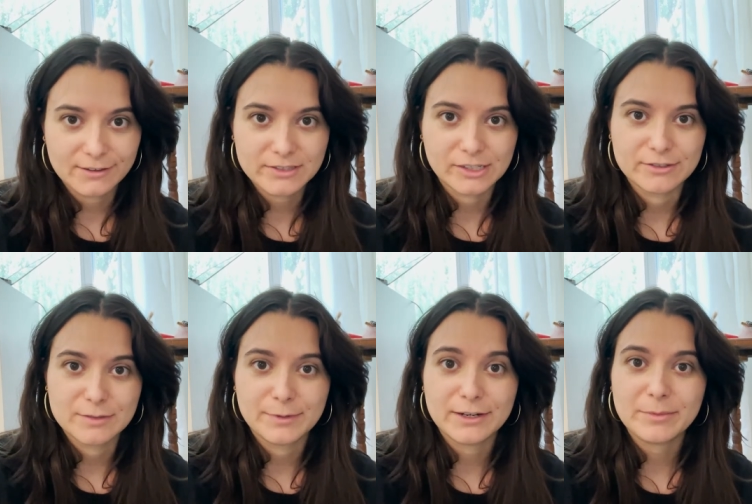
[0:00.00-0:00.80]
So it's
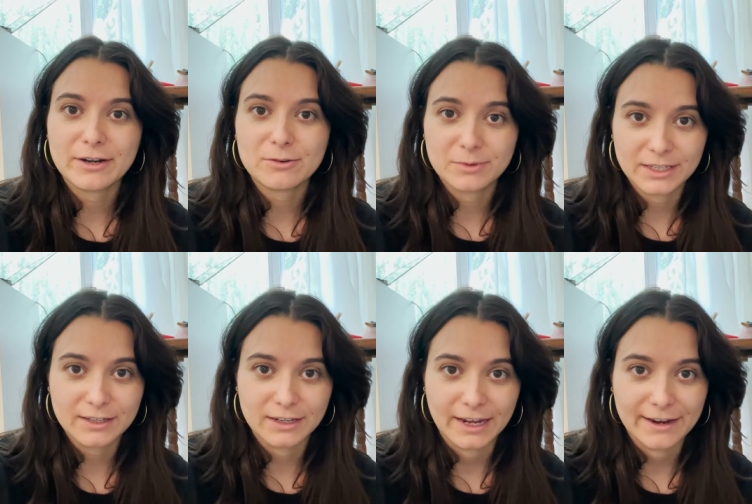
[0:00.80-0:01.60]
been about a
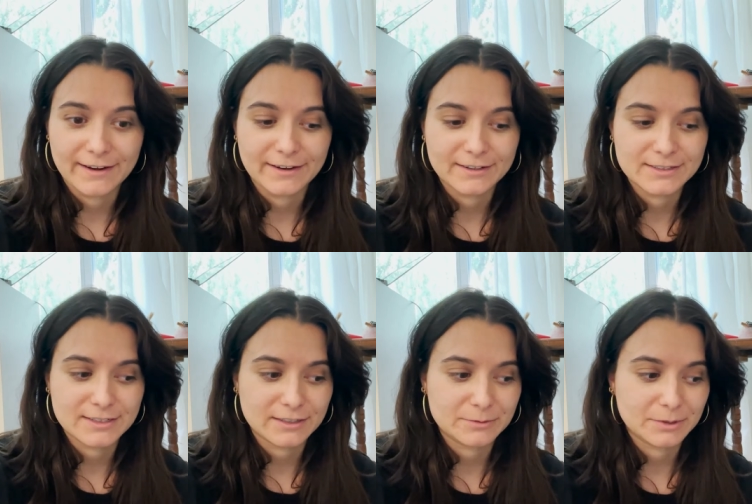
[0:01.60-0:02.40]
week and
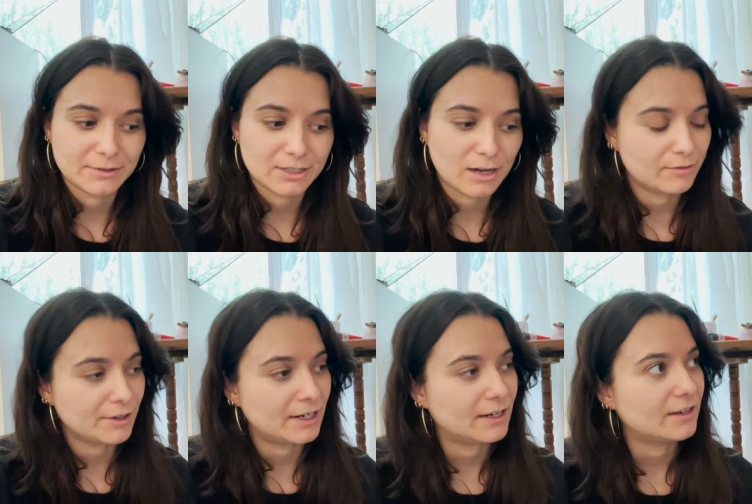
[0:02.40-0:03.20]
I've been
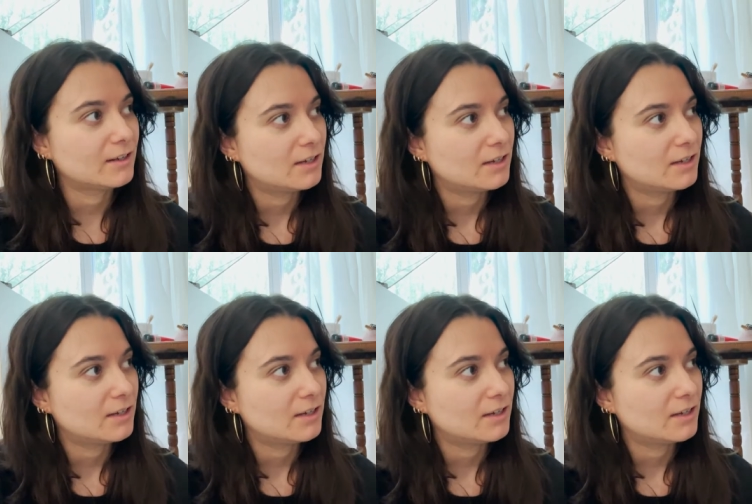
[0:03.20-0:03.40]
recovering.